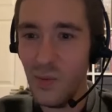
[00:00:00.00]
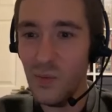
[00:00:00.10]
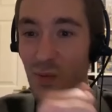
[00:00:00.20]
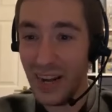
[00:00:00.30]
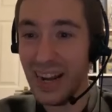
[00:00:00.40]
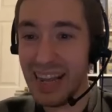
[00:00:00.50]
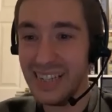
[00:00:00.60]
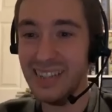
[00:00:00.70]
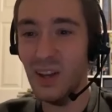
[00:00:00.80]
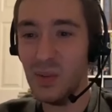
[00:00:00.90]

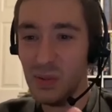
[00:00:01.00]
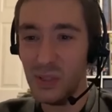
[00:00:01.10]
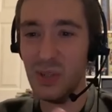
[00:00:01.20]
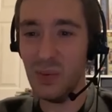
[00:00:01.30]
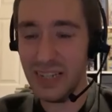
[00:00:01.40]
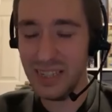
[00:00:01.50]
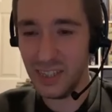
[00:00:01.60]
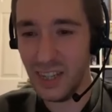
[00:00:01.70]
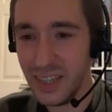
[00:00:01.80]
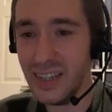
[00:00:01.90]
relate those to
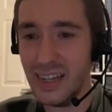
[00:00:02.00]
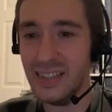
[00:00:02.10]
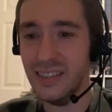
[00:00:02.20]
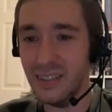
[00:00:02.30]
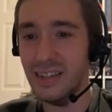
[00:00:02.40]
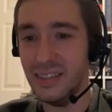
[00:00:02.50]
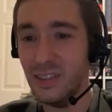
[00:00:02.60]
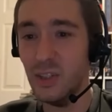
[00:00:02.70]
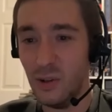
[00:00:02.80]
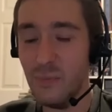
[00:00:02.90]
each other and
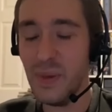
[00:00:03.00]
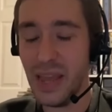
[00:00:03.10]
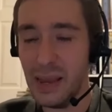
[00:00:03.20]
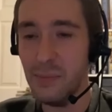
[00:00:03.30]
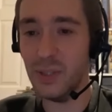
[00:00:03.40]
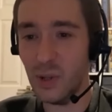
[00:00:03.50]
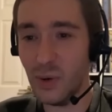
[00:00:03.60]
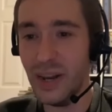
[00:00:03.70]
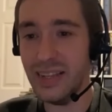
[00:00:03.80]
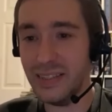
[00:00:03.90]
sort of be able to
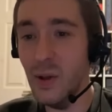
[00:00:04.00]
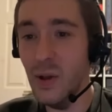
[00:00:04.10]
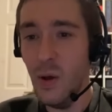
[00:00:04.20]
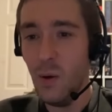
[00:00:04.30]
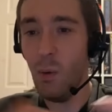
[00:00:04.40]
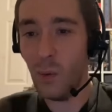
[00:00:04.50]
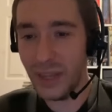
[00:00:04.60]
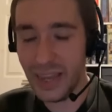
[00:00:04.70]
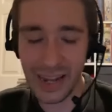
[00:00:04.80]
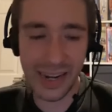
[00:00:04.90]
create this
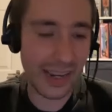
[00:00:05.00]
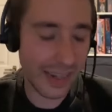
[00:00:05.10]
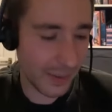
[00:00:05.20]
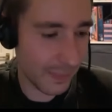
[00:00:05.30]
organic